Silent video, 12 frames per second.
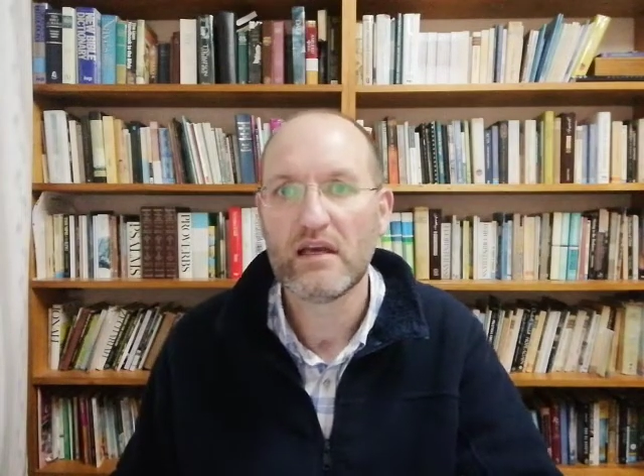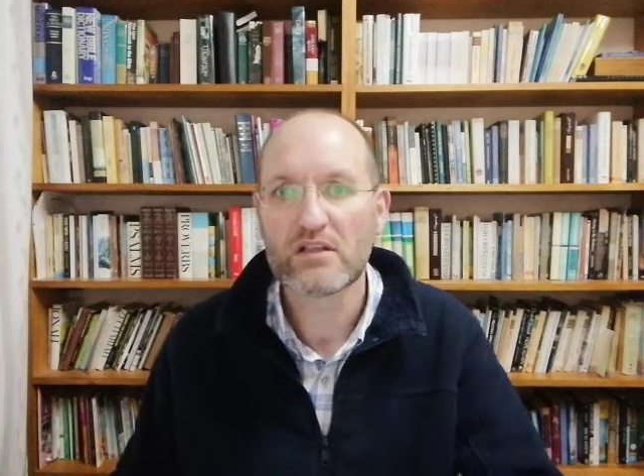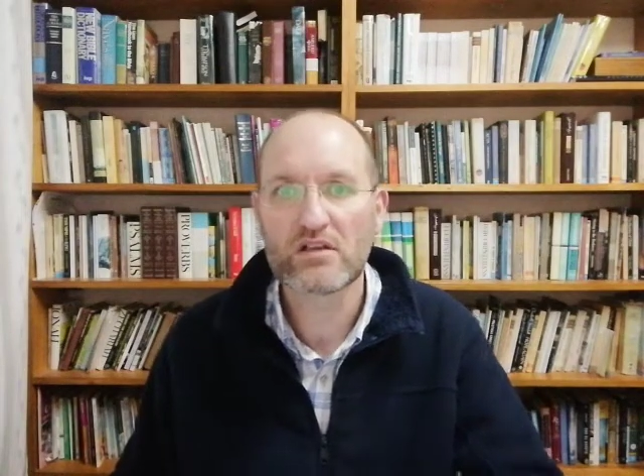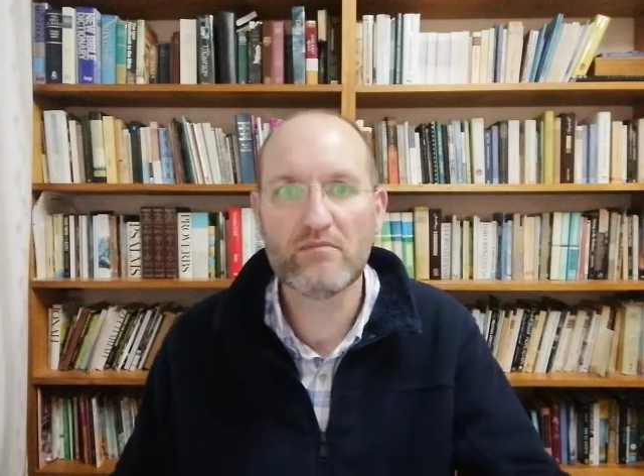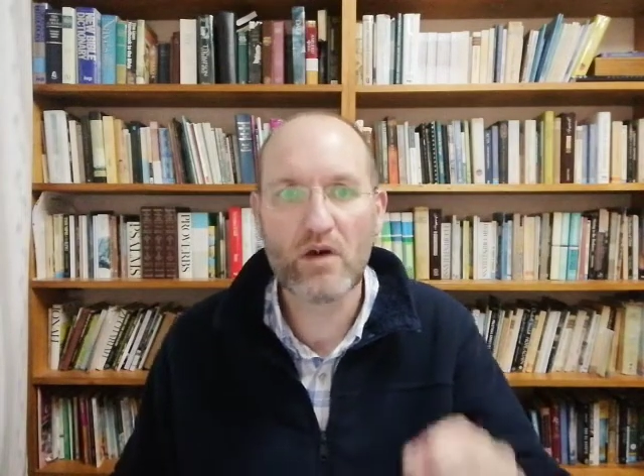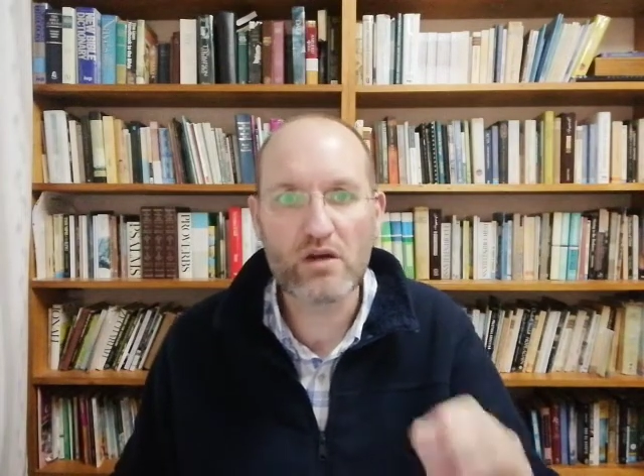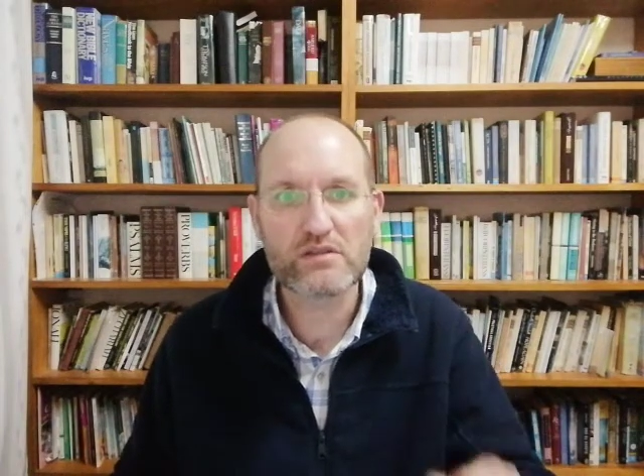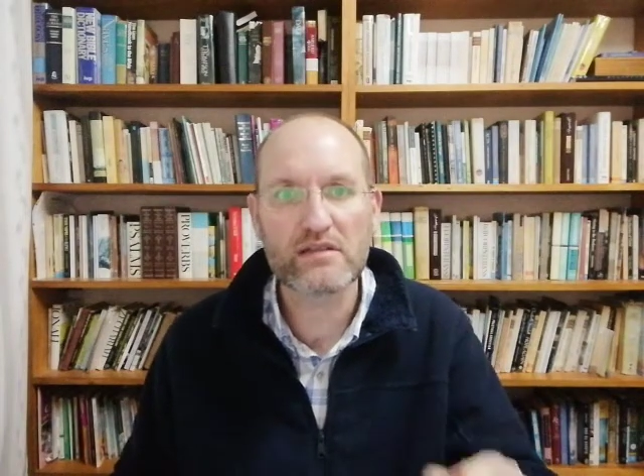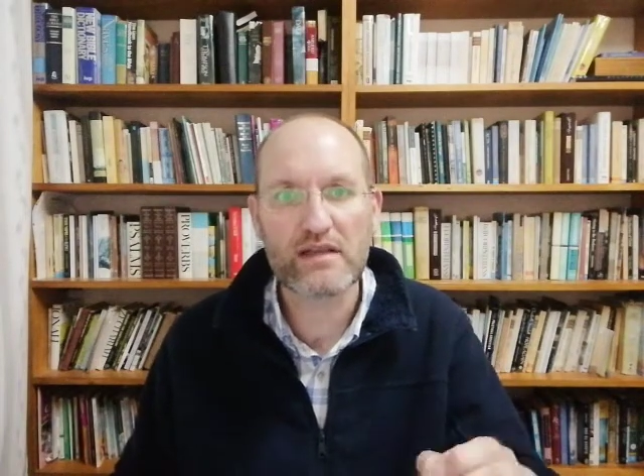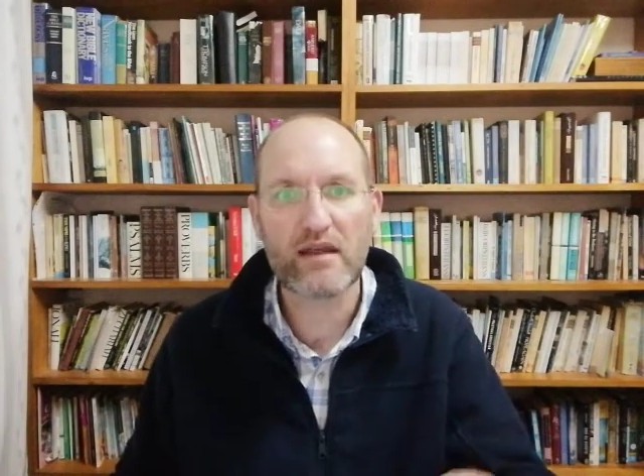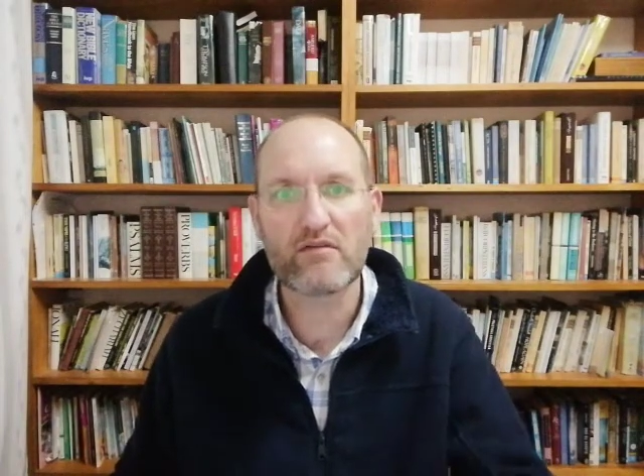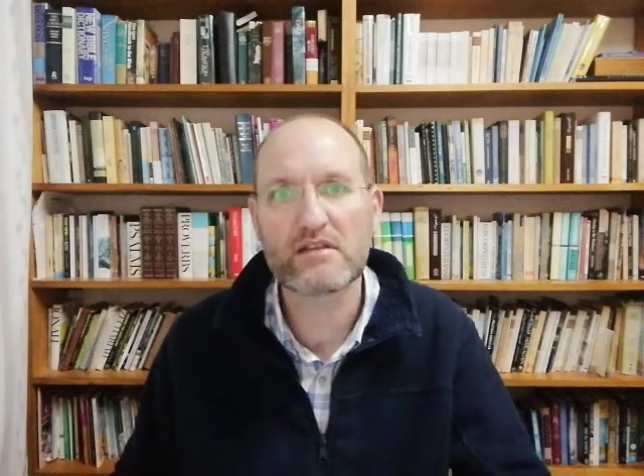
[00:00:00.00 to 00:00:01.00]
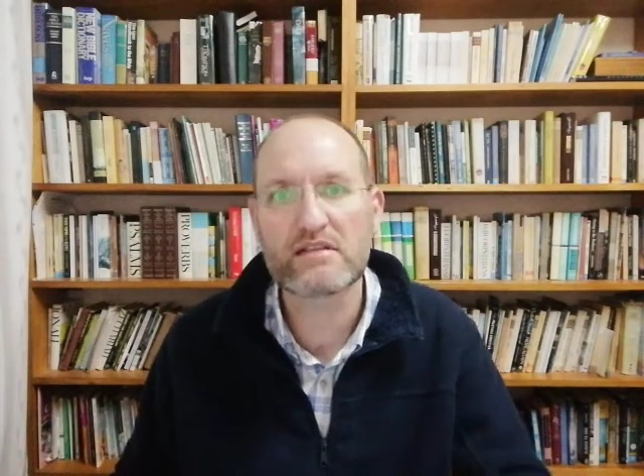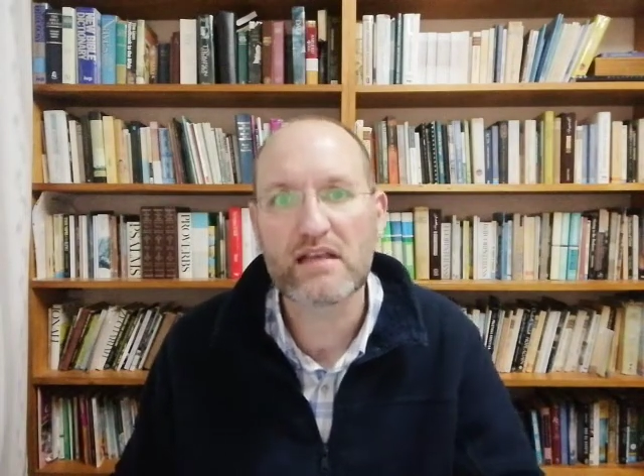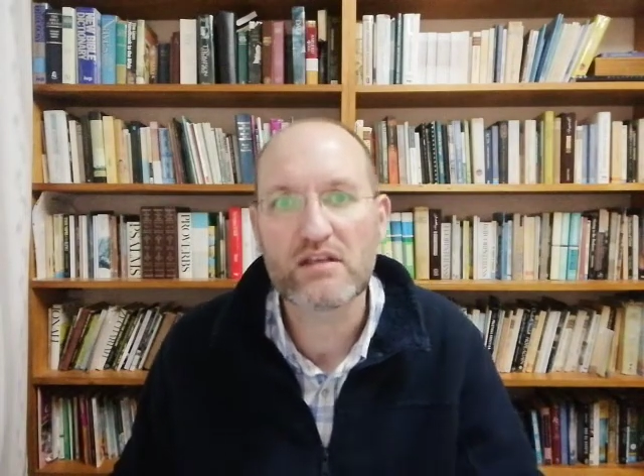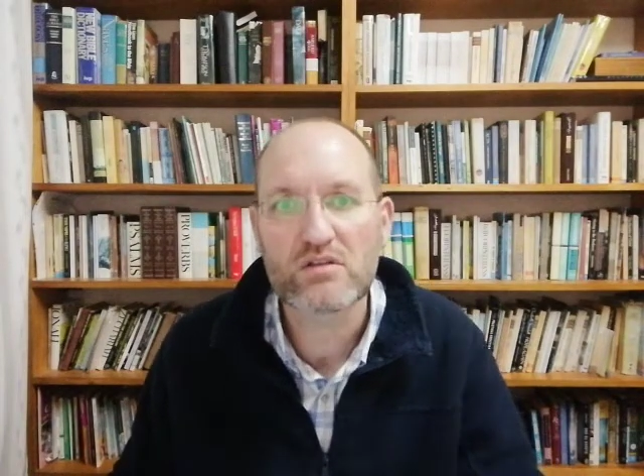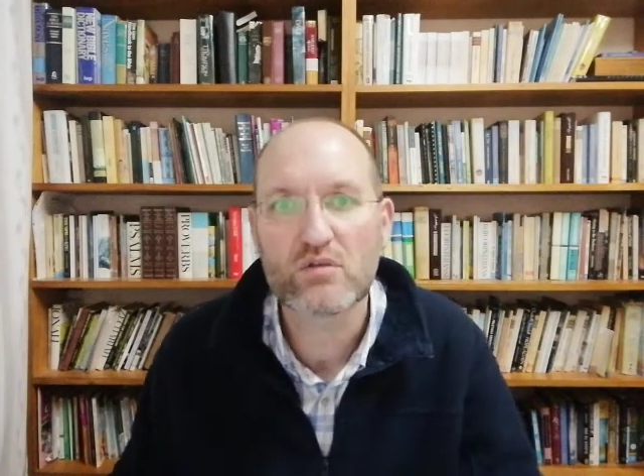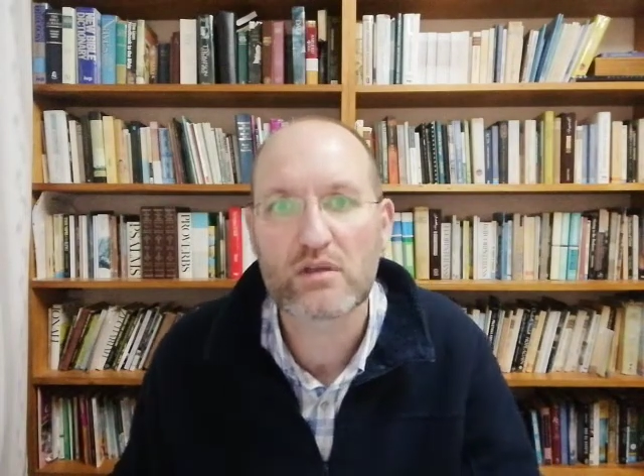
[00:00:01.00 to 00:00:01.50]
So Moses and Aaron
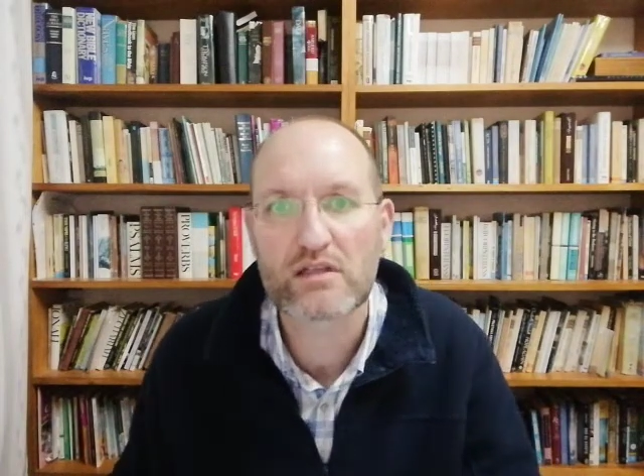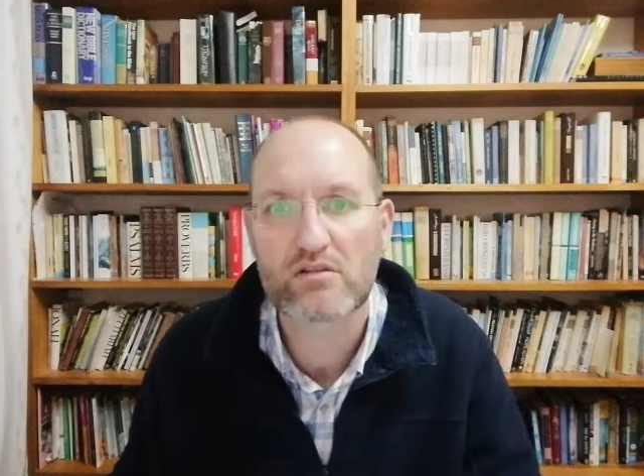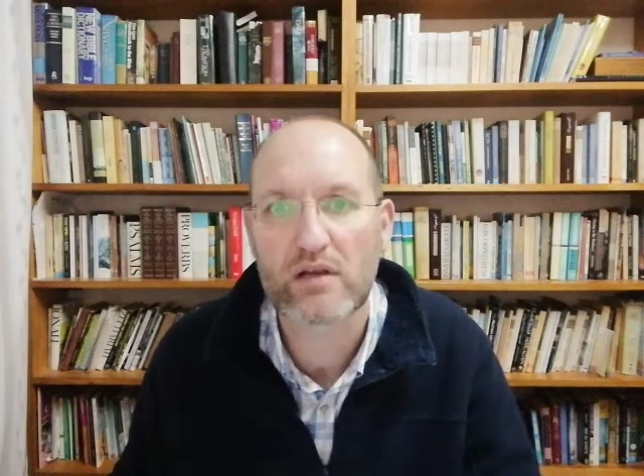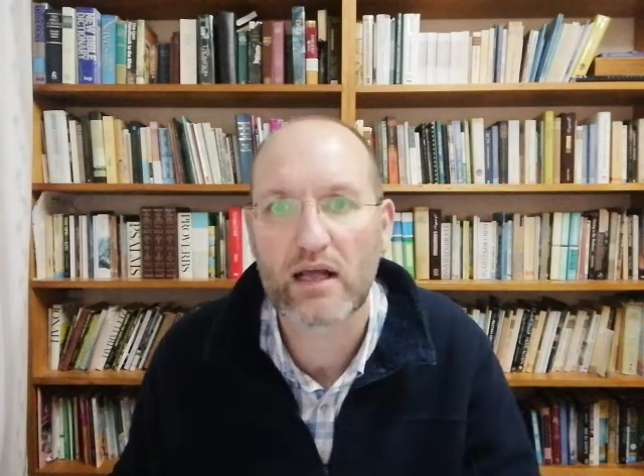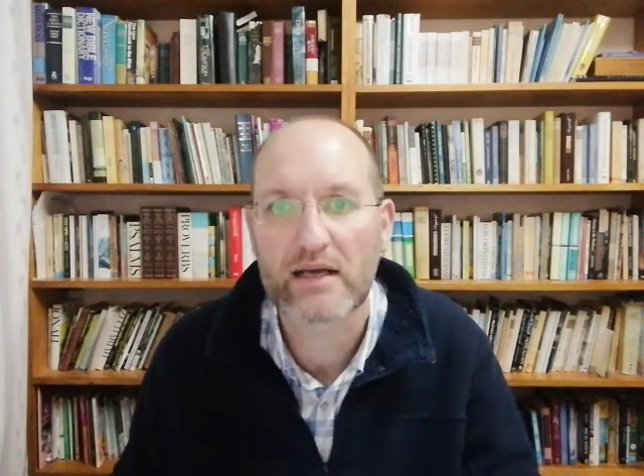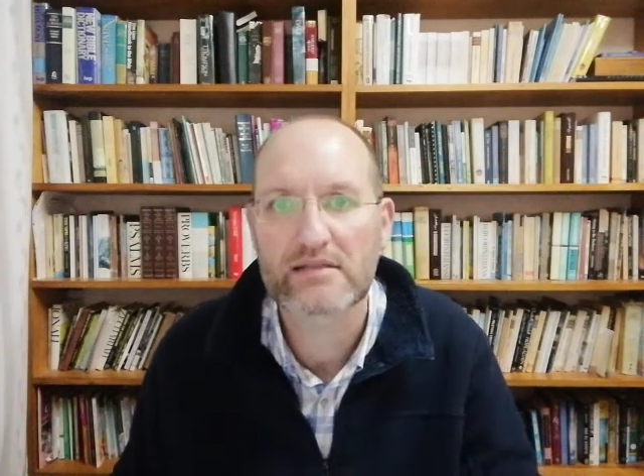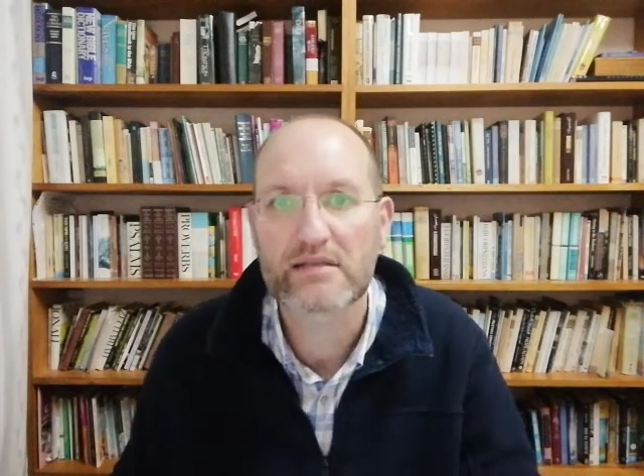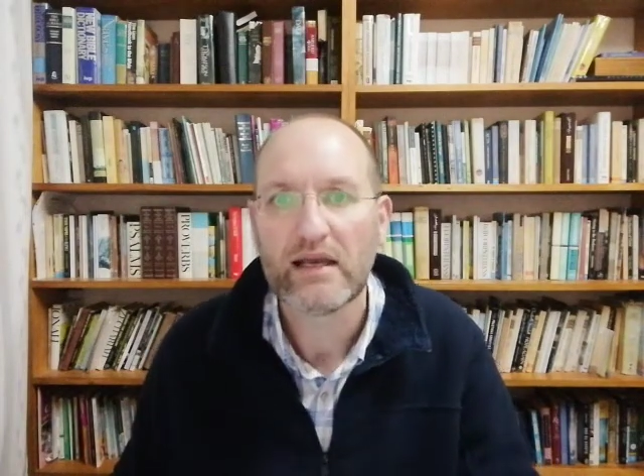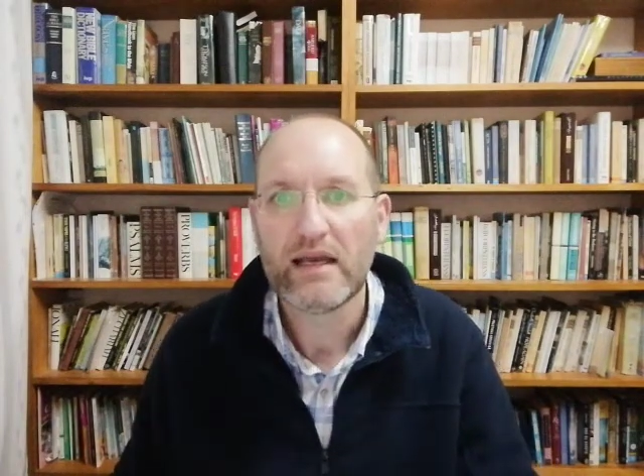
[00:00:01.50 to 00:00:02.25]
said to all the Israelites,